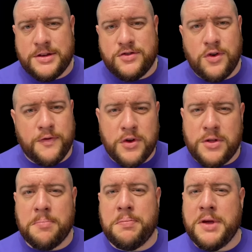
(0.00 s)
So if you're
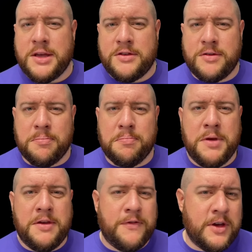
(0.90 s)
the biggest,
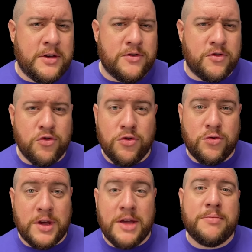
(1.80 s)
beefiest, Drew
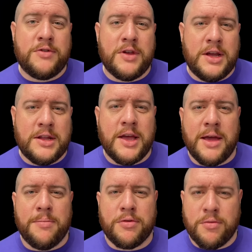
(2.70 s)
Gibson-y
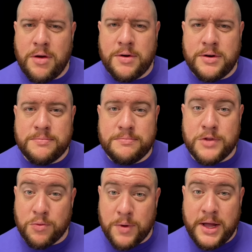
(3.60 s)
type thrower,
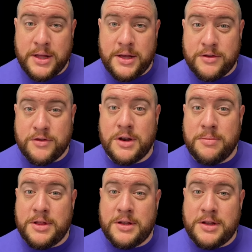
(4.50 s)
the Rally is going to
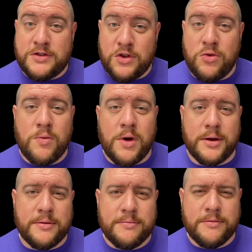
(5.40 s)
be the disc you want
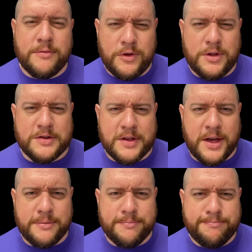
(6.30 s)
for this
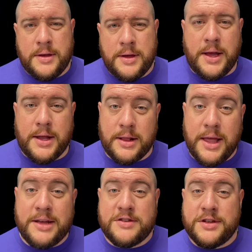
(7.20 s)
slot. And
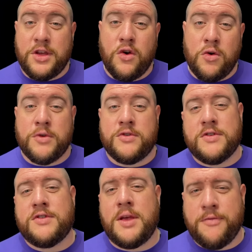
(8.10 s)
last on the almost the
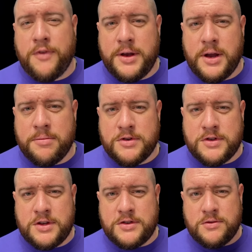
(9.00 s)
same flight numbers
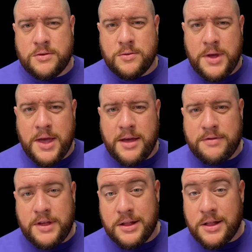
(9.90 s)
list, we have
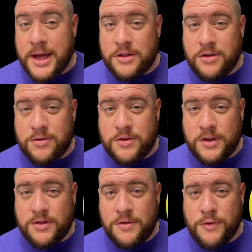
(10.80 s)
the Latitude
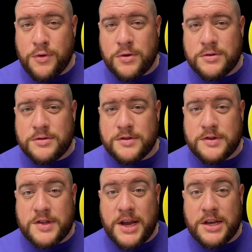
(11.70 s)
64
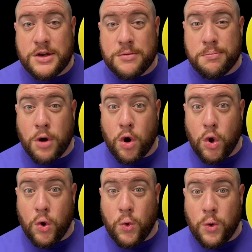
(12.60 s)
Saint
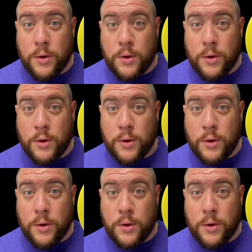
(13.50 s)
Pro.